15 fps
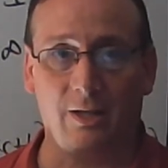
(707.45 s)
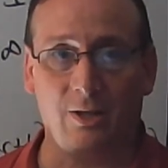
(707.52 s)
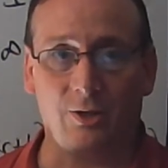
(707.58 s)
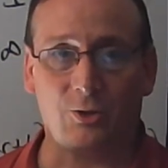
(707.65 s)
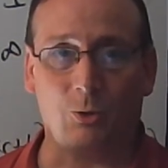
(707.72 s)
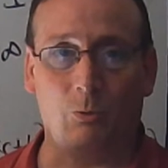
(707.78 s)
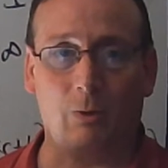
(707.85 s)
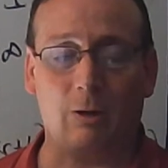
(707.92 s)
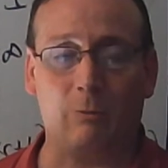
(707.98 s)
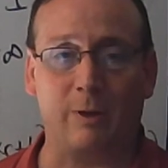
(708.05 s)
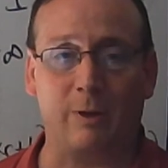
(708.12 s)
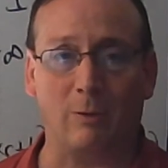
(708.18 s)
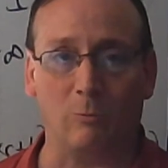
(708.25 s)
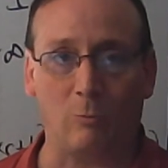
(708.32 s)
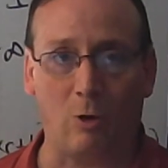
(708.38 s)
So what went
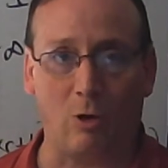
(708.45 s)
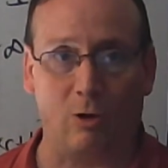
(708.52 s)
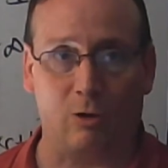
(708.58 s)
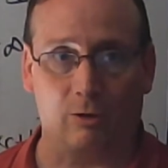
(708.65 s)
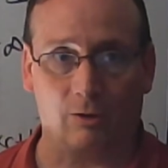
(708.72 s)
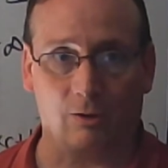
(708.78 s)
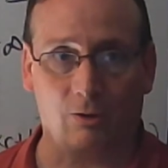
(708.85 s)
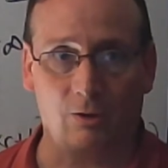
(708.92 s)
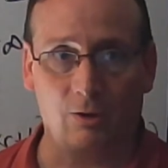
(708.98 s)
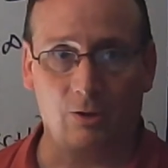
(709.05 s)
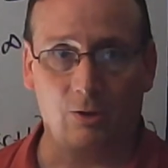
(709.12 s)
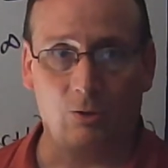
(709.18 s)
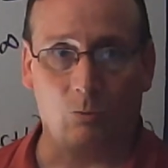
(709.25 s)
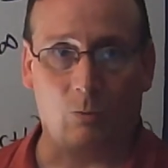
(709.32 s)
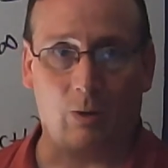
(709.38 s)
wrong?
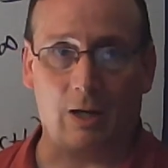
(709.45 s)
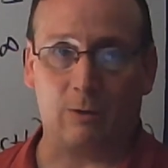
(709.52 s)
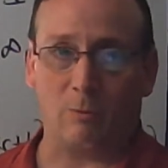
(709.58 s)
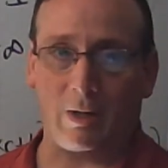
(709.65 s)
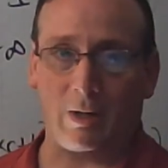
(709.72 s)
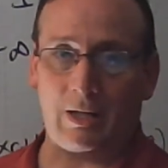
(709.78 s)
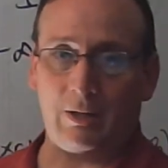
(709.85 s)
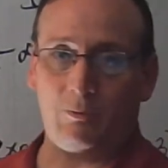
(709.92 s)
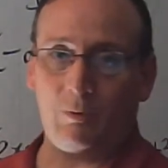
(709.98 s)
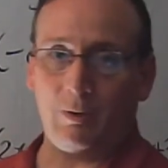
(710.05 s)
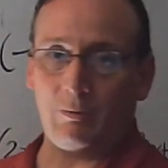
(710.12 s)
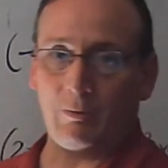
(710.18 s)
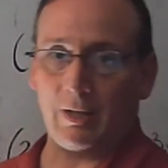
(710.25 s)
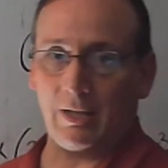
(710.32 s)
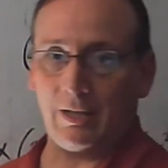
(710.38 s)
Why did we
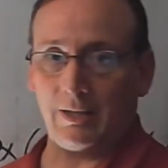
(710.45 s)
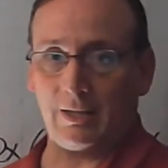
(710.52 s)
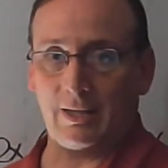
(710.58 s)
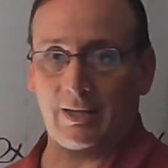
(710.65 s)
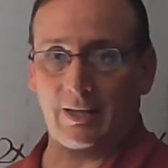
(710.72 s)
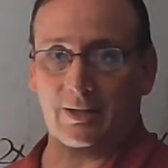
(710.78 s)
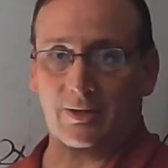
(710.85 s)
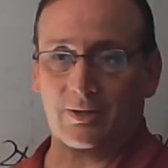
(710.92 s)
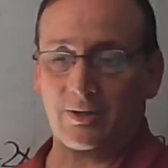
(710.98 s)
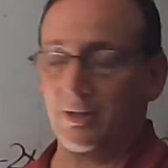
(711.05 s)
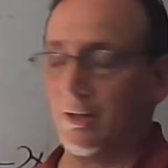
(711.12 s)
run into this?